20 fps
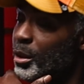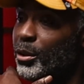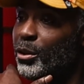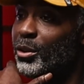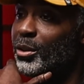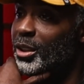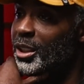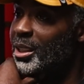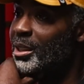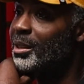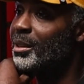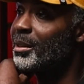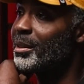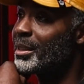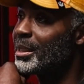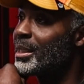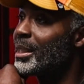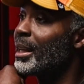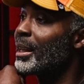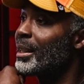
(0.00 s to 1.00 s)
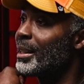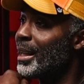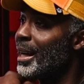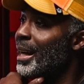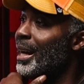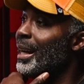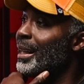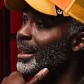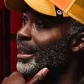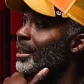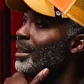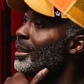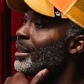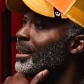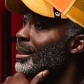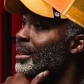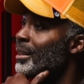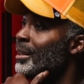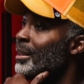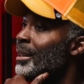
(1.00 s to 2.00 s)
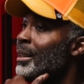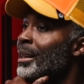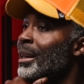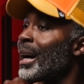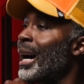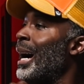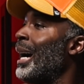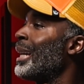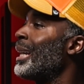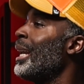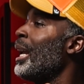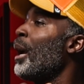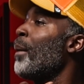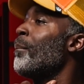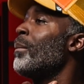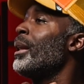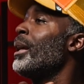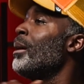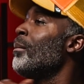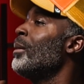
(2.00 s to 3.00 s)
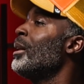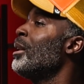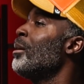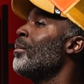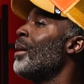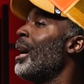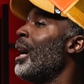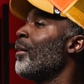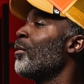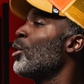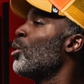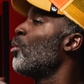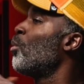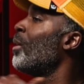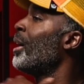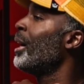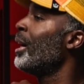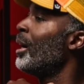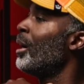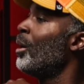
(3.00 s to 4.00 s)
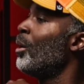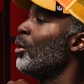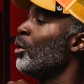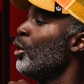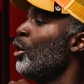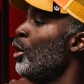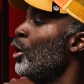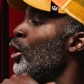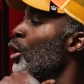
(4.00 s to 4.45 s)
the second I had to look in the, I can't blame anybody. After a while,